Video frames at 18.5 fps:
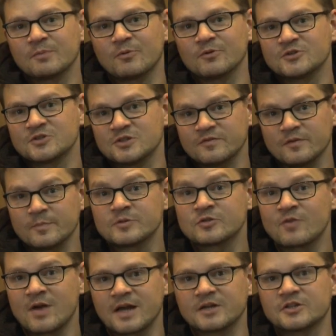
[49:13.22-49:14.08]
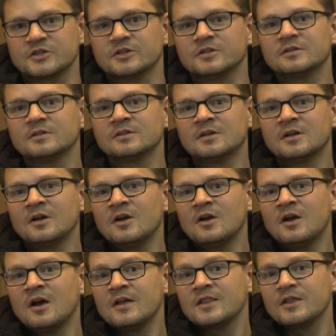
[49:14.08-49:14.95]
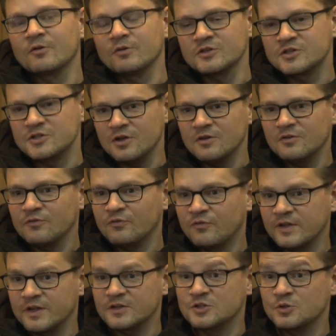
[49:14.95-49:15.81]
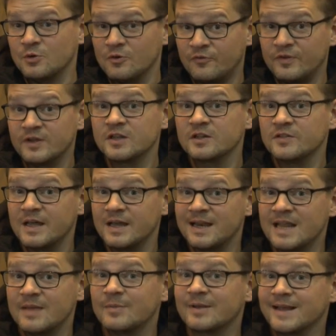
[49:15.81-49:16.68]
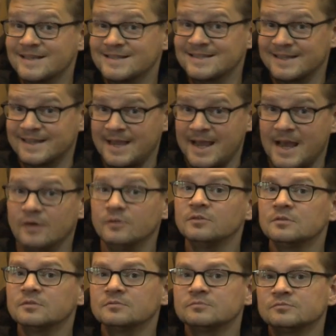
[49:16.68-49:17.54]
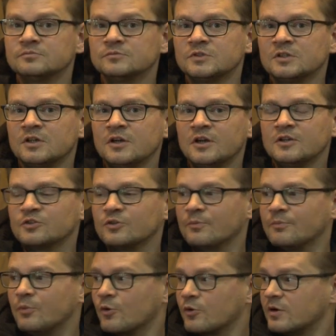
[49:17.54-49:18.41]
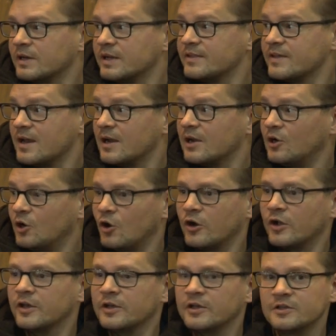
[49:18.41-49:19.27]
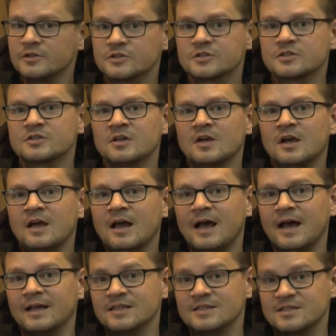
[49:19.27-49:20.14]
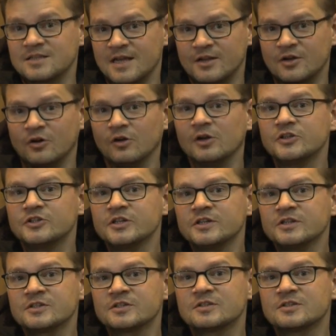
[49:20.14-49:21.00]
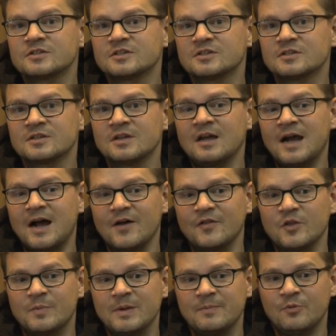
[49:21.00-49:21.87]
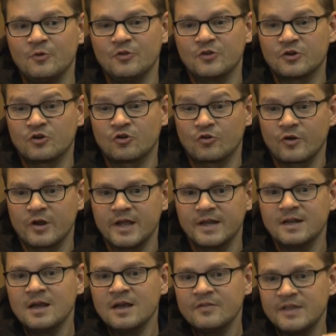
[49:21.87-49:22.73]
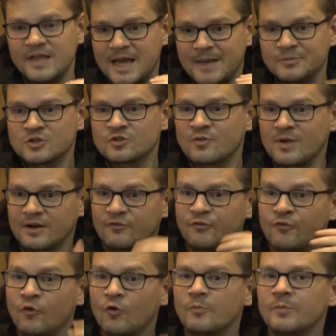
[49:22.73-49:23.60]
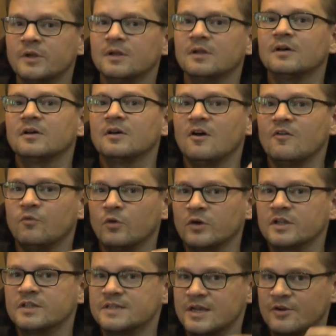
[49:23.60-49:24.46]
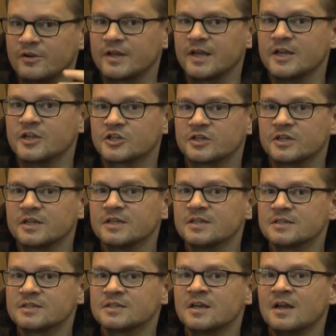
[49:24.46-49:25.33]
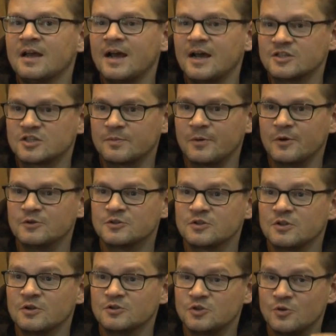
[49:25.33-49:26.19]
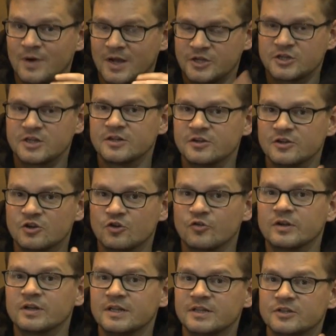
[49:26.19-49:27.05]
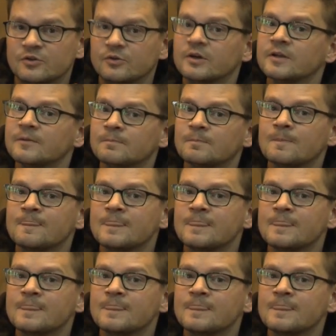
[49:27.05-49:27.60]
a process of abstraction. There are certain figures who have figured their labor gets to count. So importantly, they are lawyers and psychologists, and the people that create the abstract formula of what interrogation is, as opposed to those who actually concretely do it.